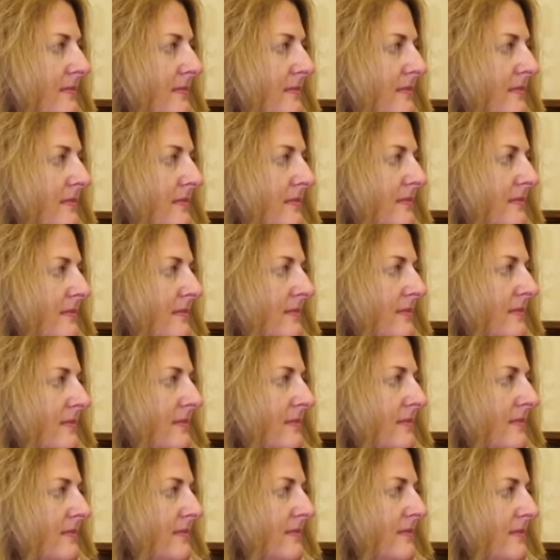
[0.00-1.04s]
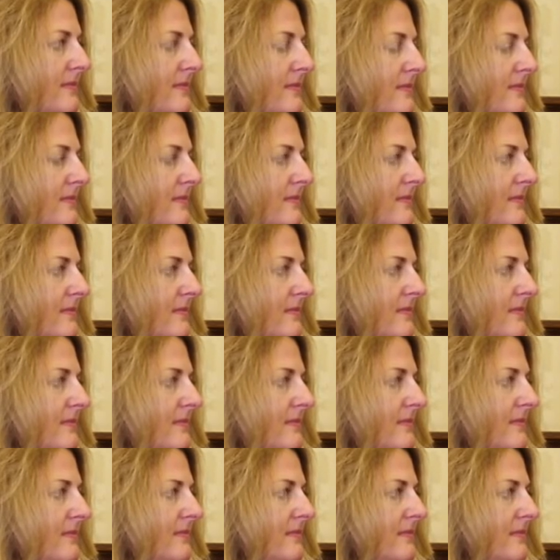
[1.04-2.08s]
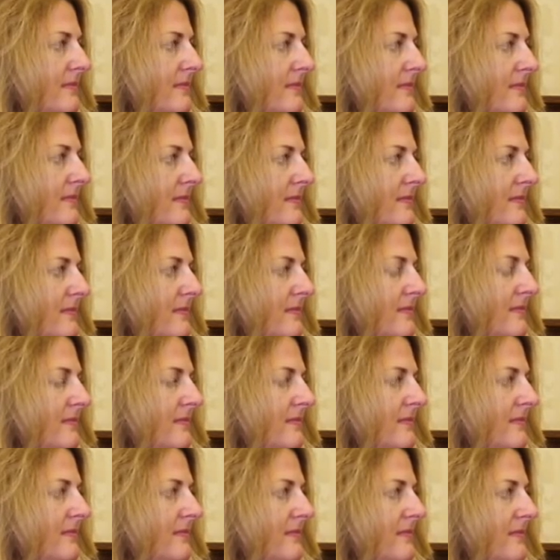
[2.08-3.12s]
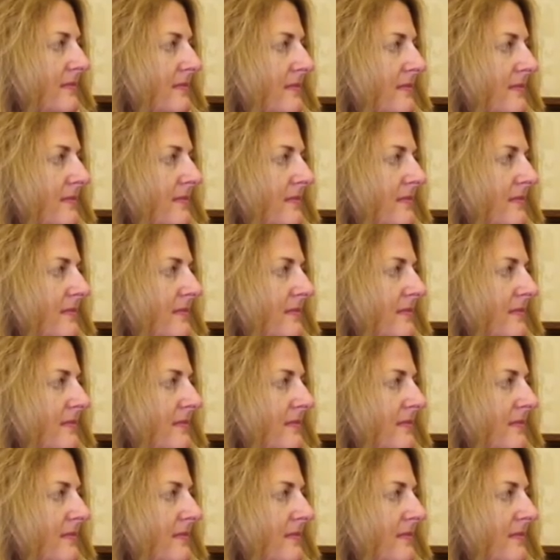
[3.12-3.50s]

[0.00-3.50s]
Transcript: (silent)